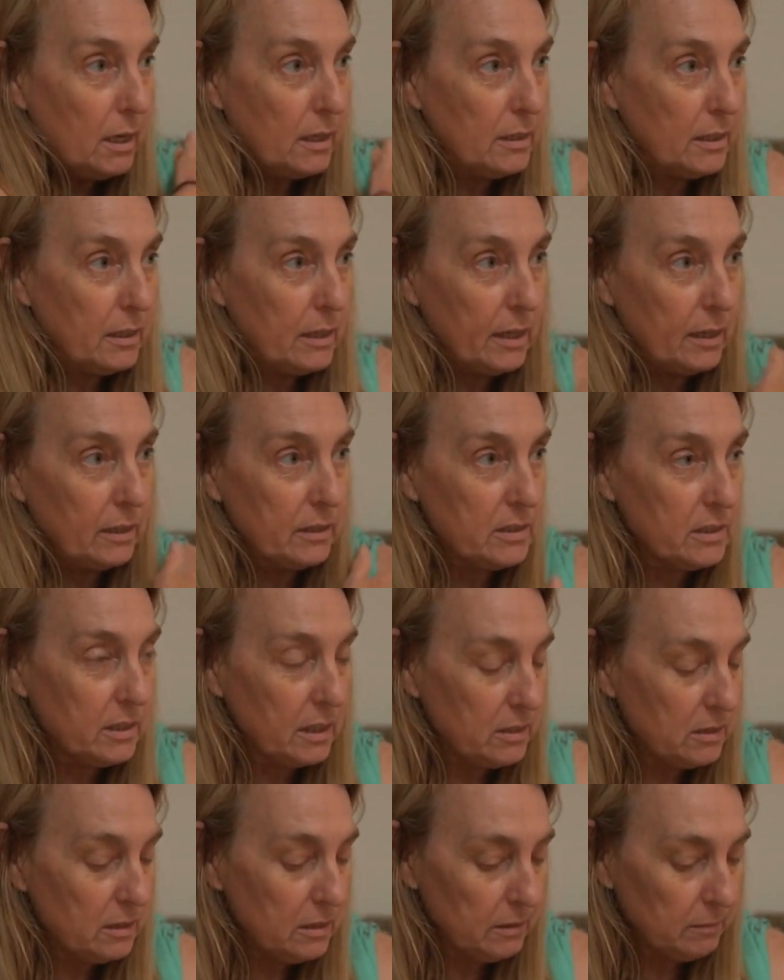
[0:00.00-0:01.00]
and then they'll
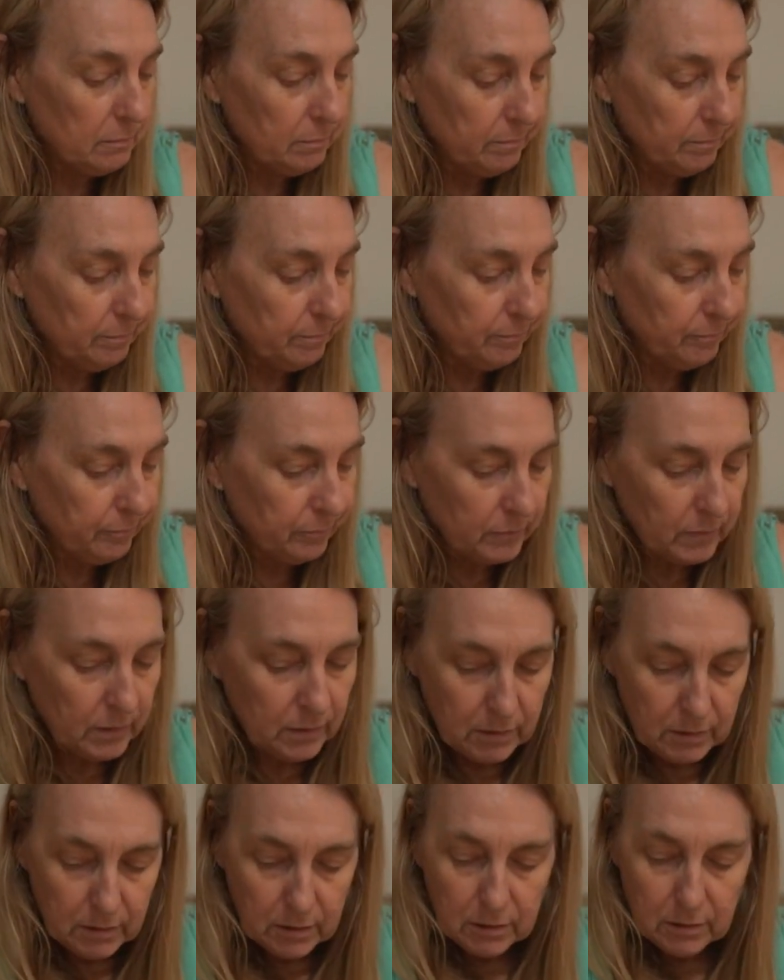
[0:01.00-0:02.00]
assess it. Just
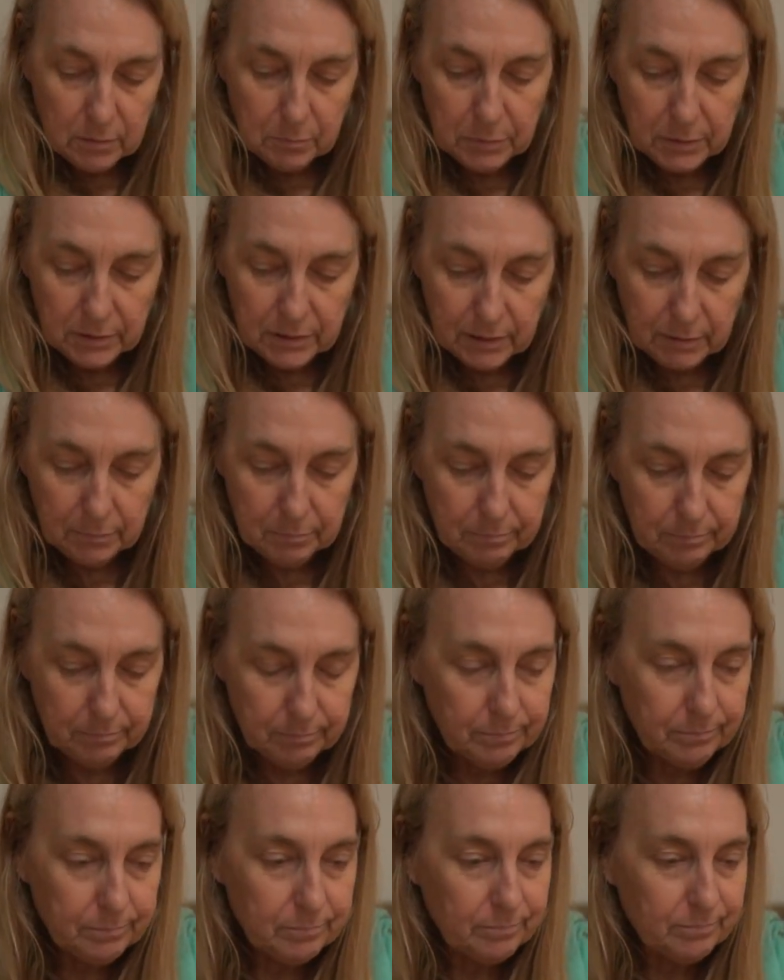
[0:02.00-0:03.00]
got to take it one day at a
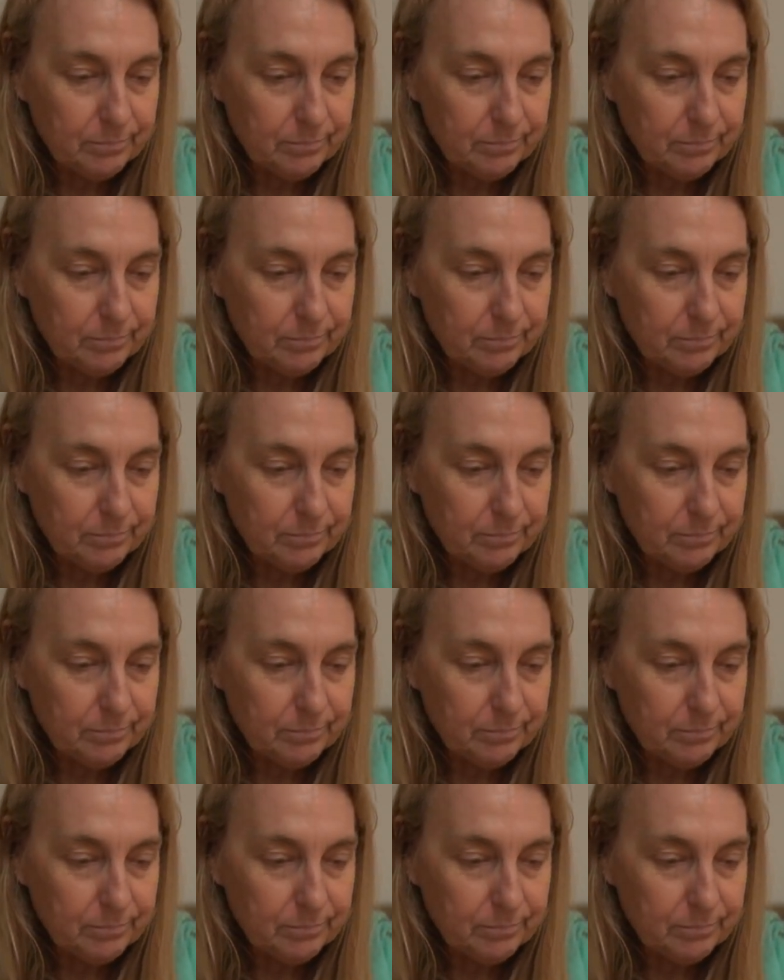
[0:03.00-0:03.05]
time.